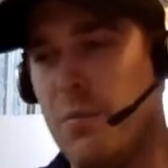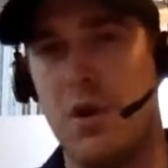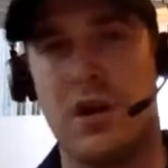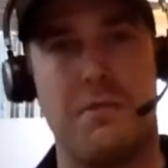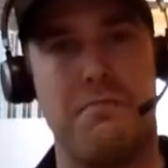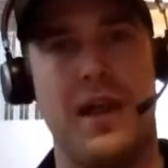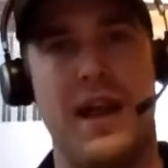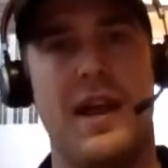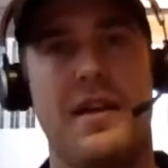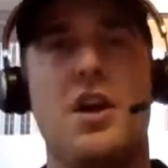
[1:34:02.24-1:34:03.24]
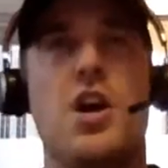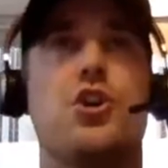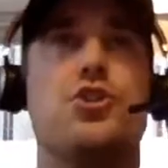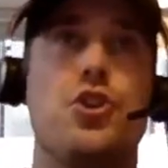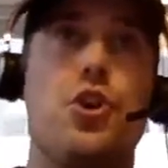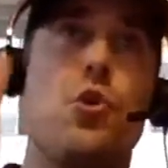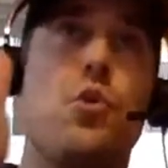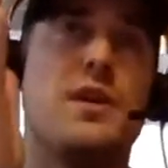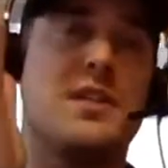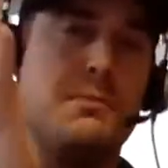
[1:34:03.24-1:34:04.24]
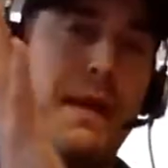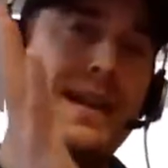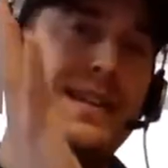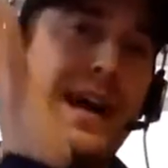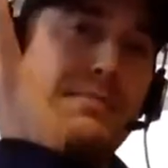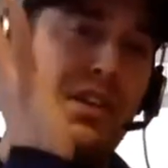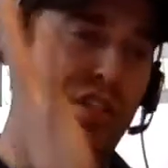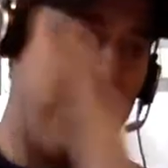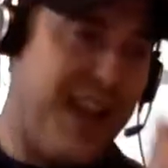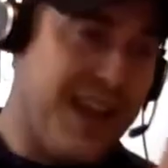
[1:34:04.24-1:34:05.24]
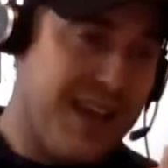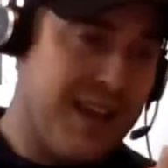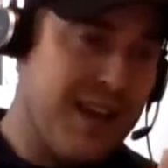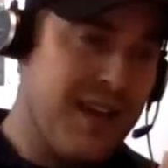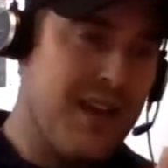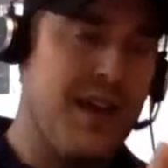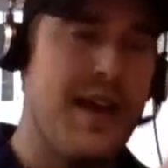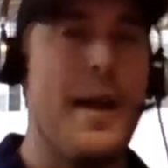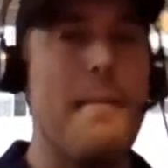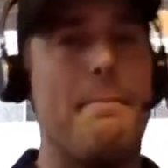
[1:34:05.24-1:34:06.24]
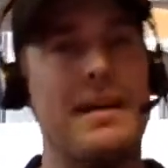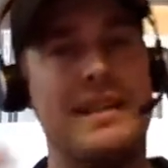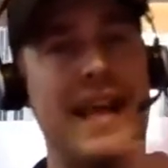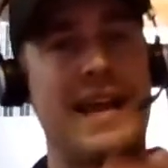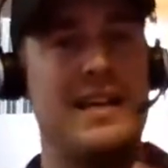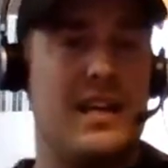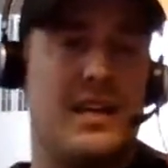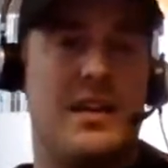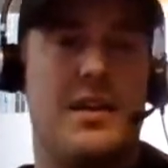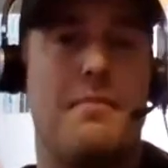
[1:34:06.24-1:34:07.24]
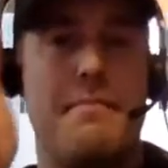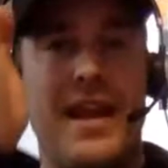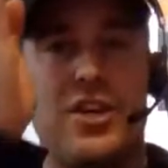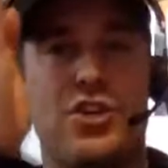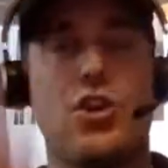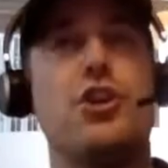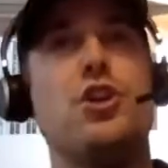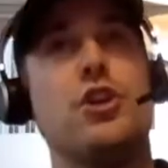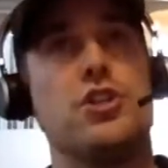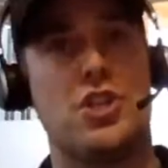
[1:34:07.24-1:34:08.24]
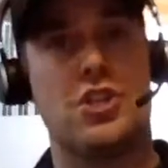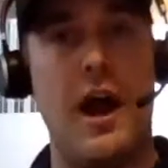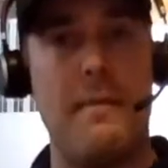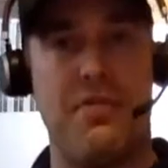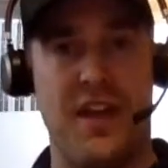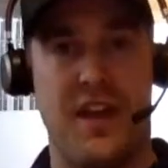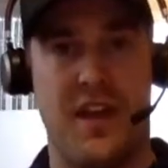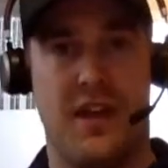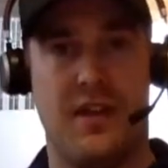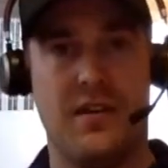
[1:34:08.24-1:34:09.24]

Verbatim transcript: work a plan do spend time to think but then make sure you can stop thinking